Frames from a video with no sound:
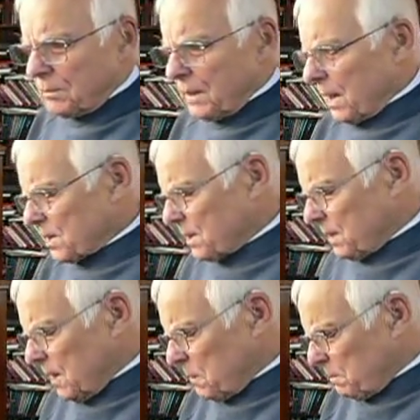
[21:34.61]
Yes,
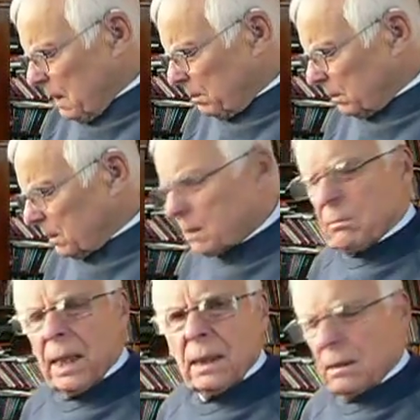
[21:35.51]
these people have
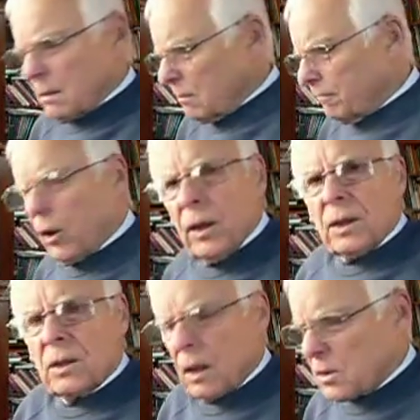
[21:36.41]
made
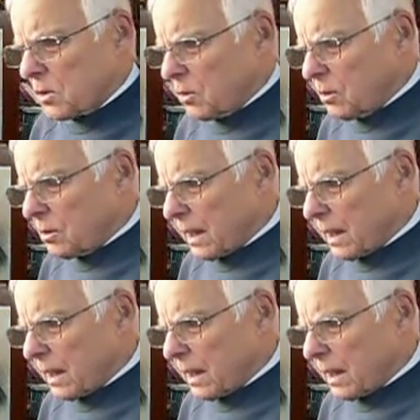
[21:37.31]
void God's law.